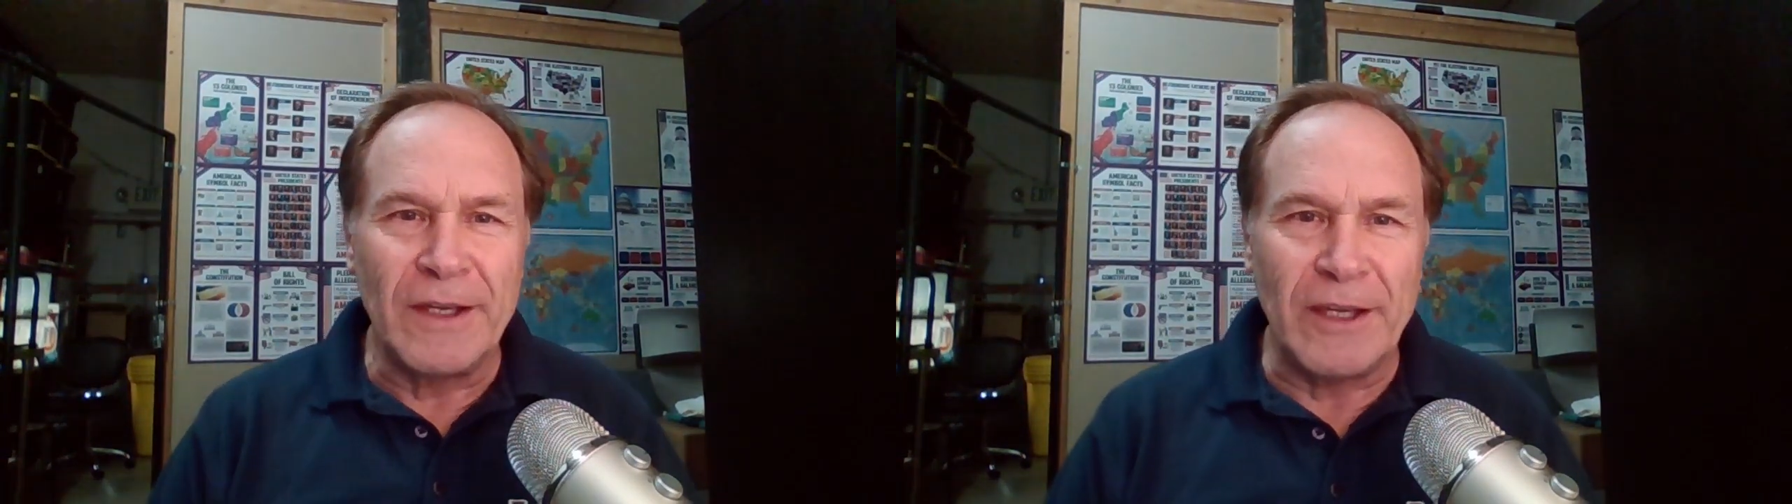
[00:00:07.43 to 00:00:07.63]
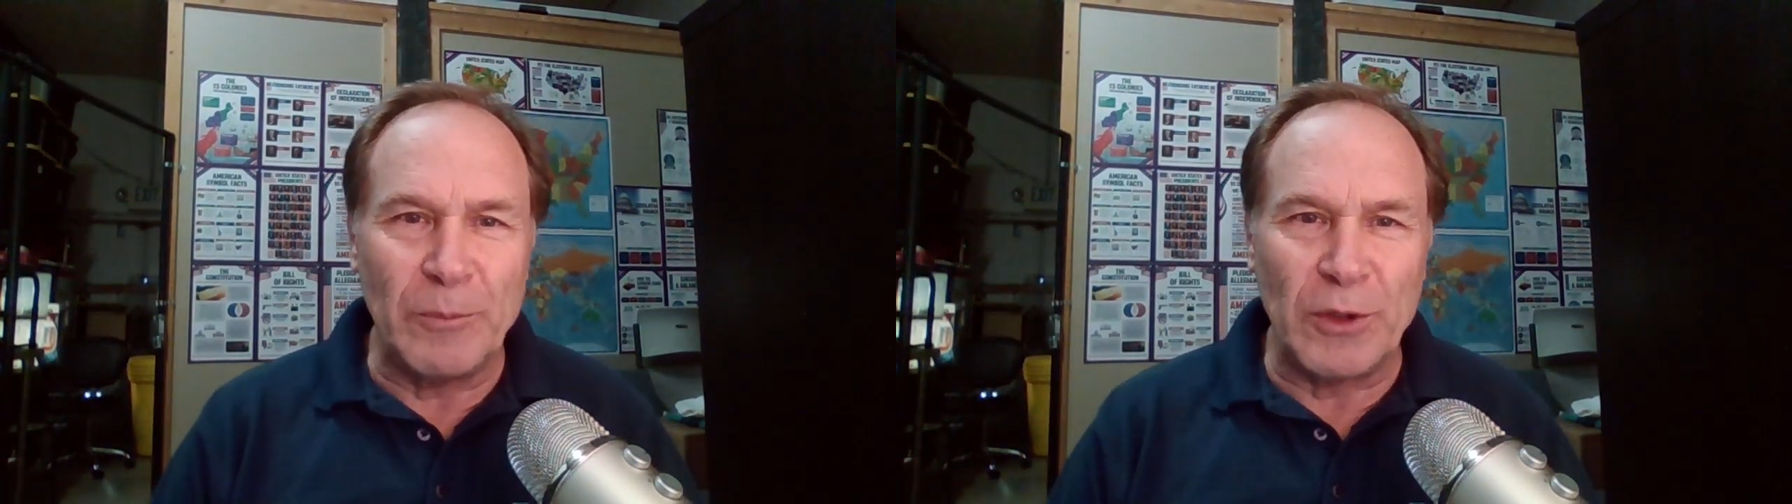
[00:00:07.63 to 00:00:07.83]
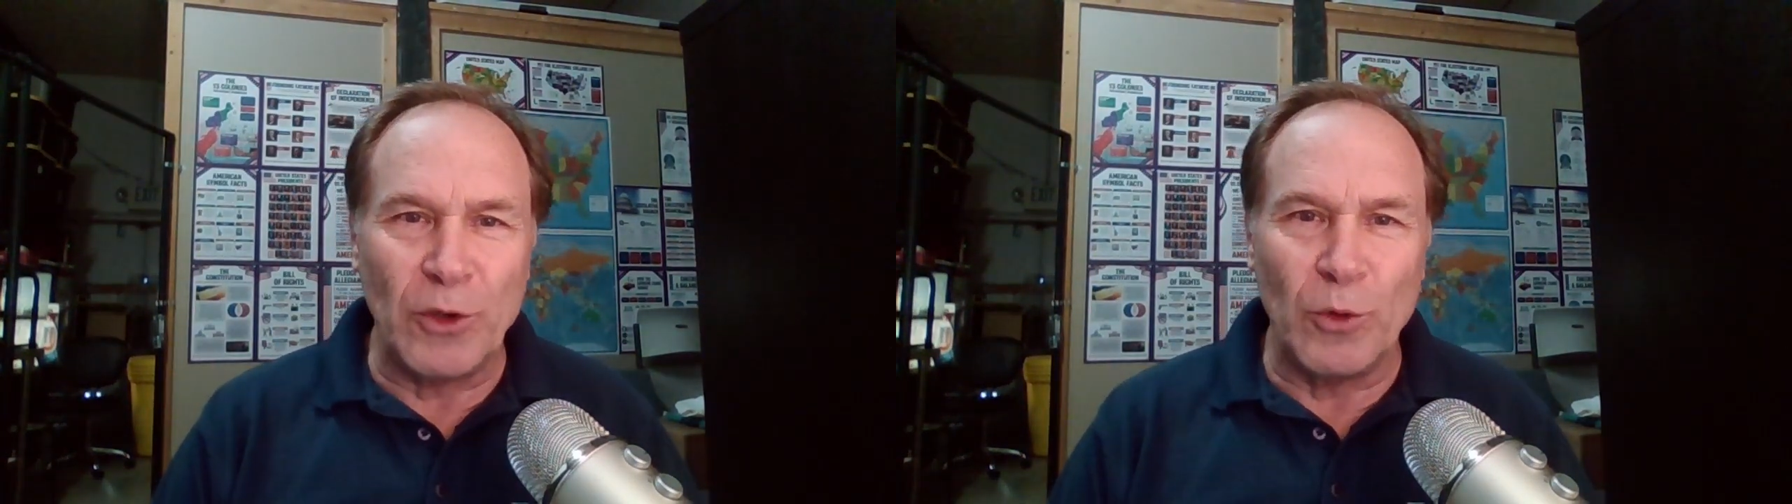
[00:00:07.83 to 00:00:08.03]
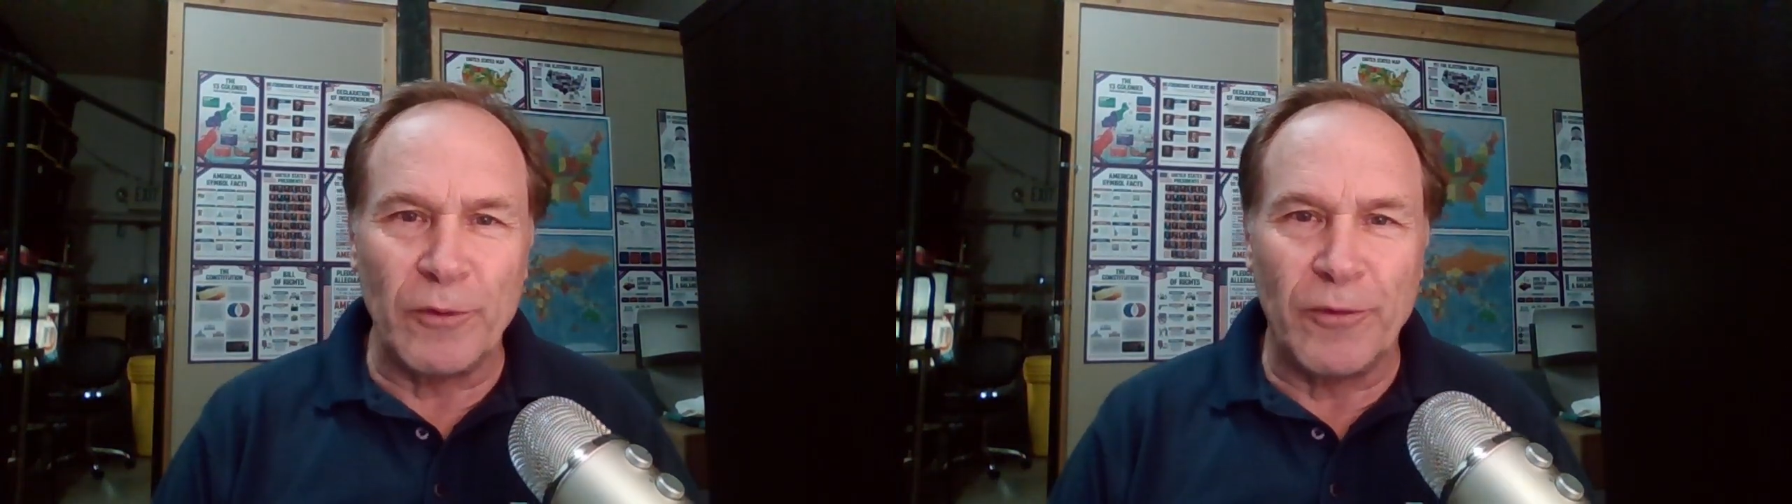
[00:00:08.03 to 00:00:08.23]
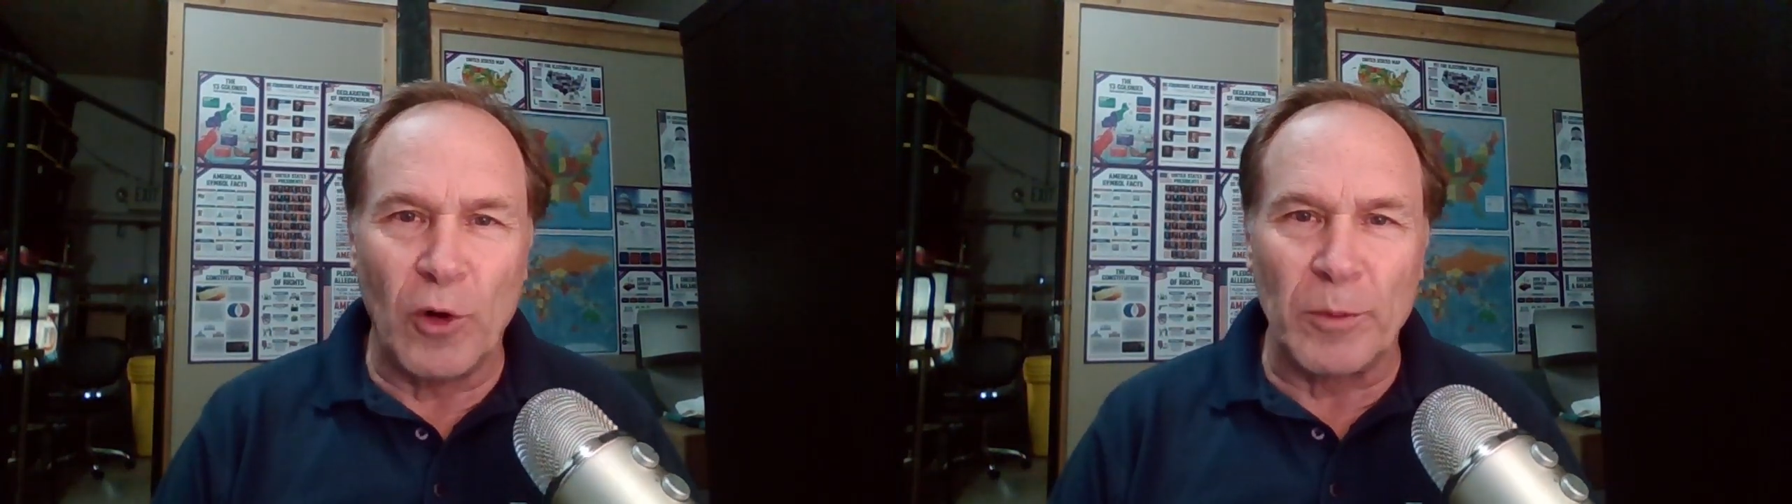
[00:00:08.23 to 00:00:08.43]
keeping you
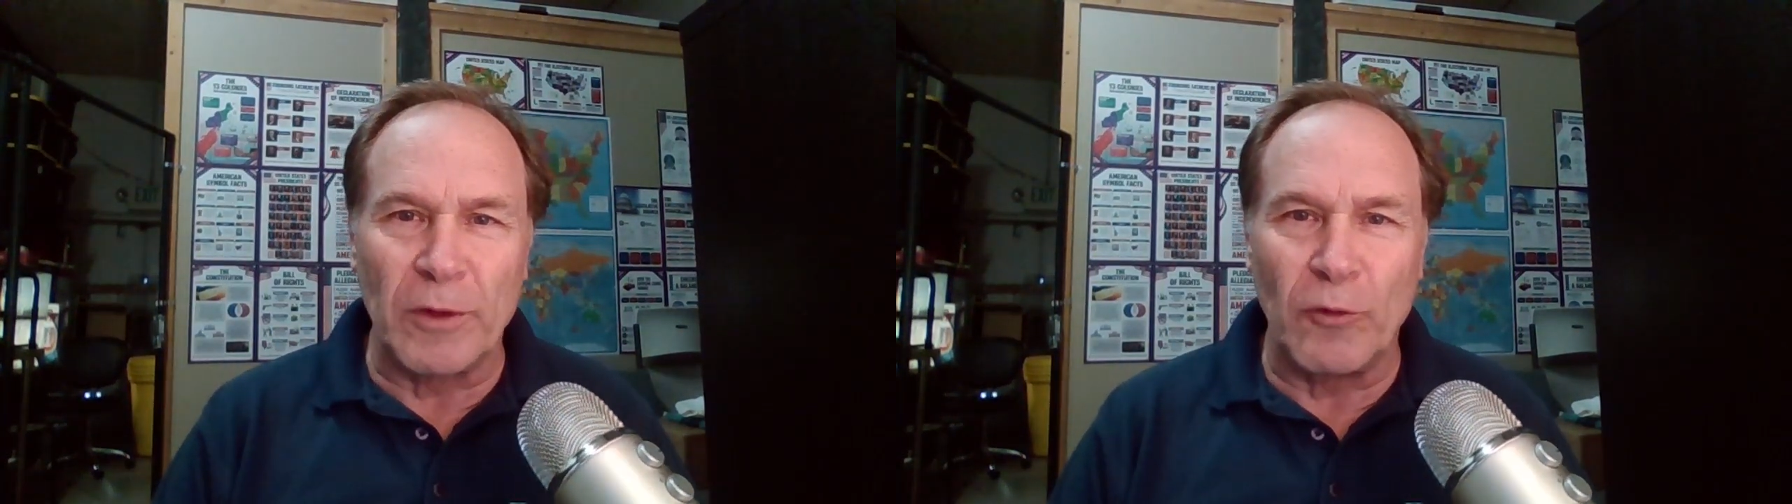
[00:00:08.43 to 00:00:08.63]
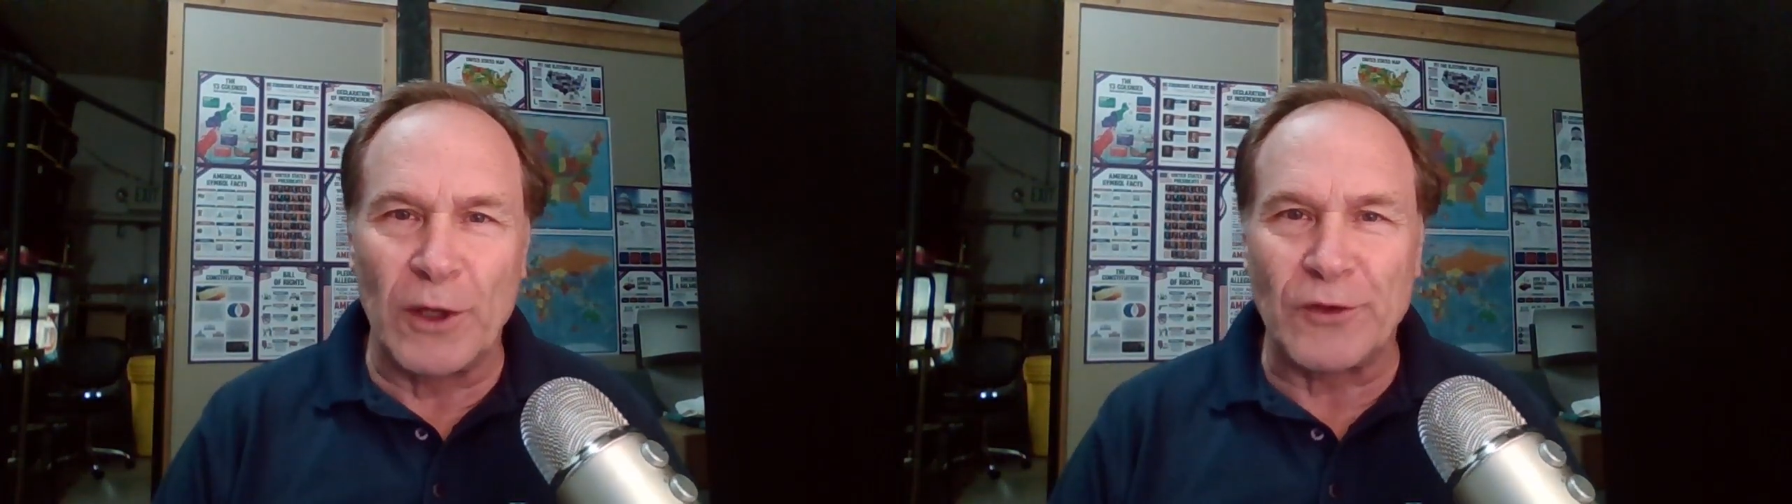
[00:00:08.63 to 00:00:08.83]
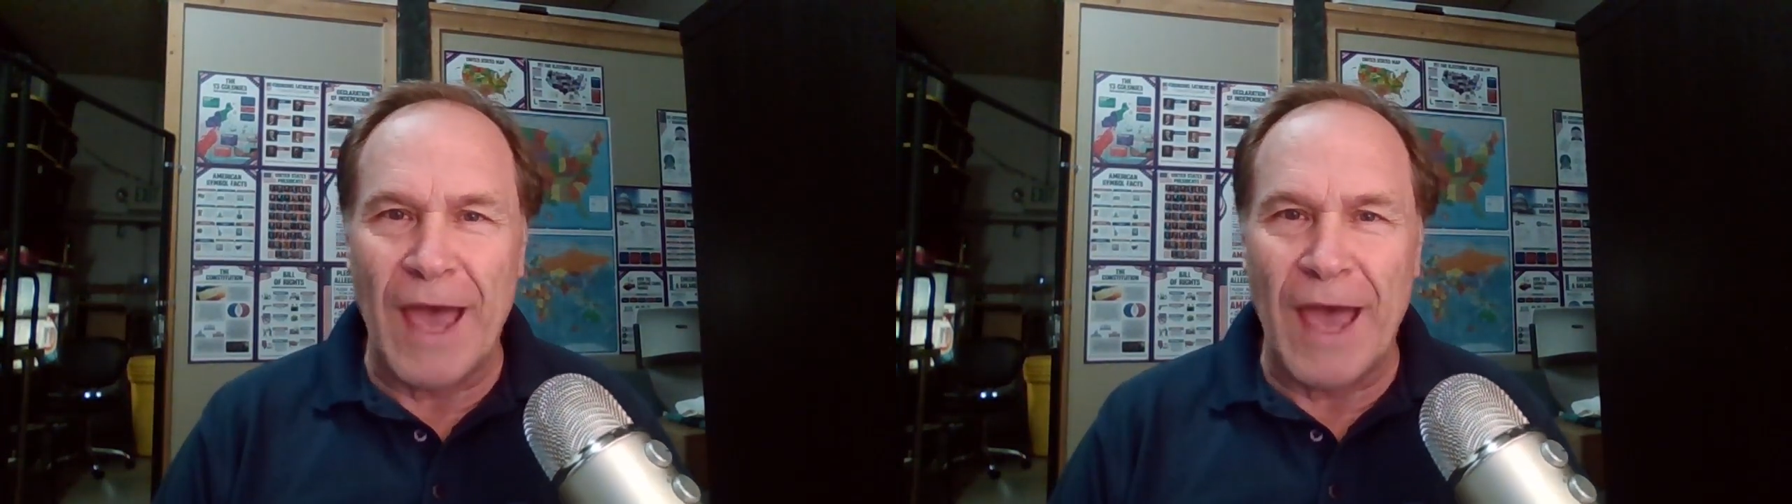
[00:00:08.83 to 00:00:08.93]
informed of what's